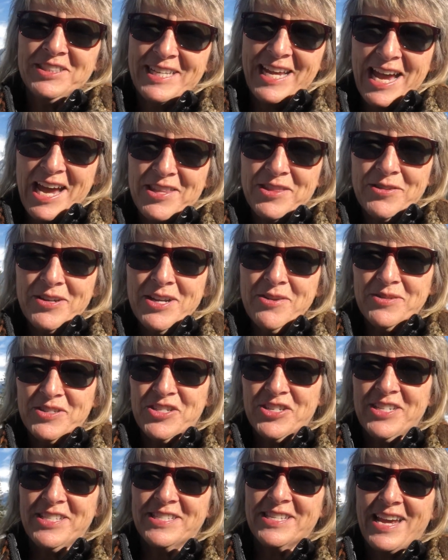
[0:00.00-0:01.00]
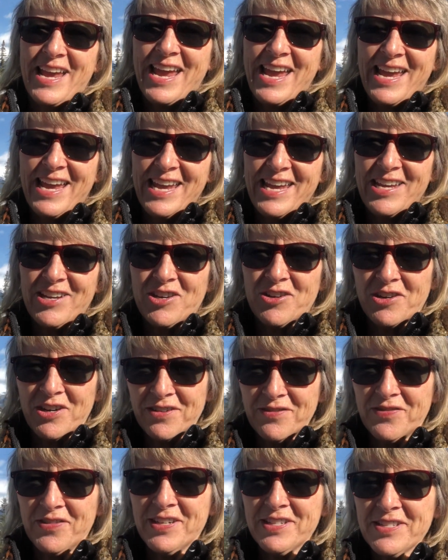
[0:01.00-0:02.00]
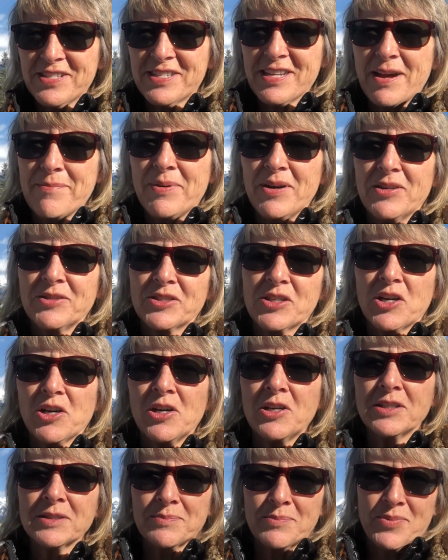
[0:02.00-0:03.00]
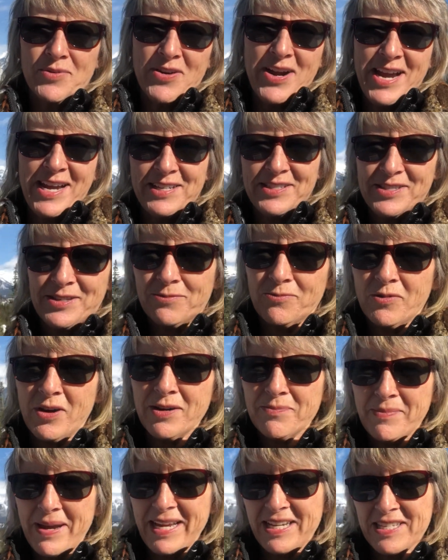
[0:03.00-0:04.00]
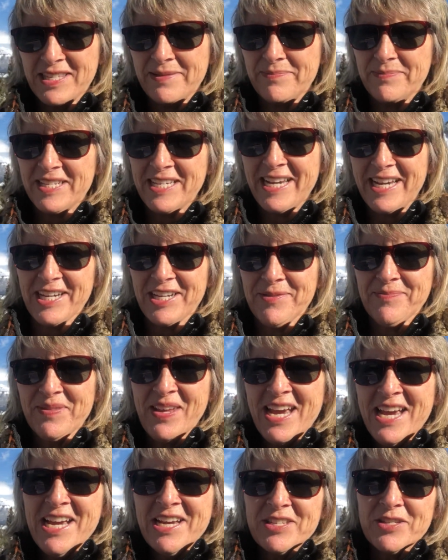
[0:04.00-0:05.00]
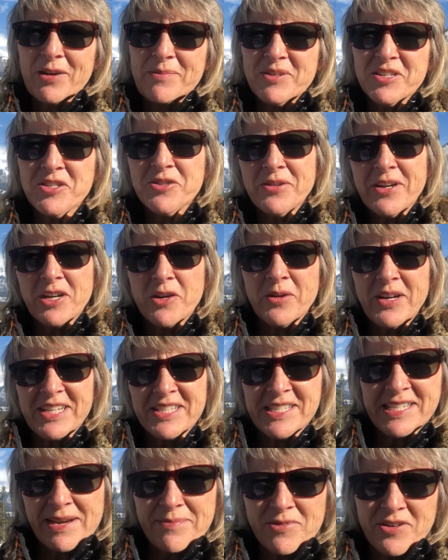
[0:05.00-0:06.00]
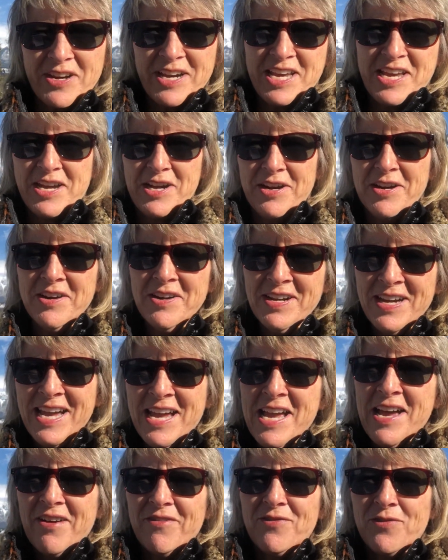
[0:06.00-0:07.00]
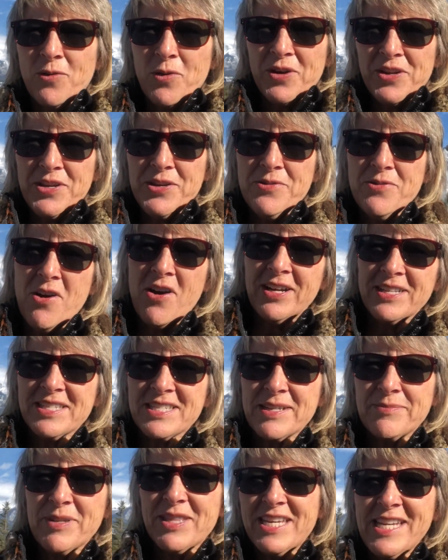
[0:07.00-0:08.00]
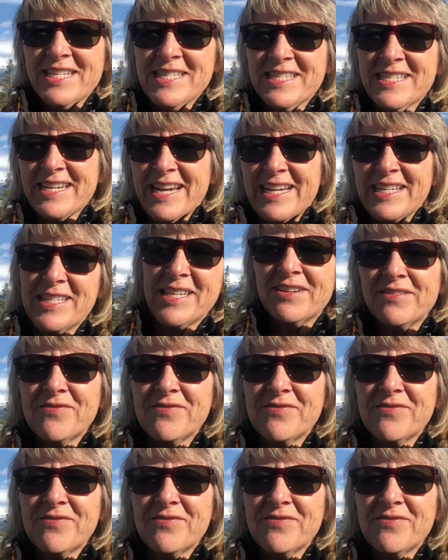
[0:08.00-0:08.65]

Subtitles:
Gathering, which is a conference about cult brands and what makes them tick. So I'm just doing a quick summary here for you on some of the insights.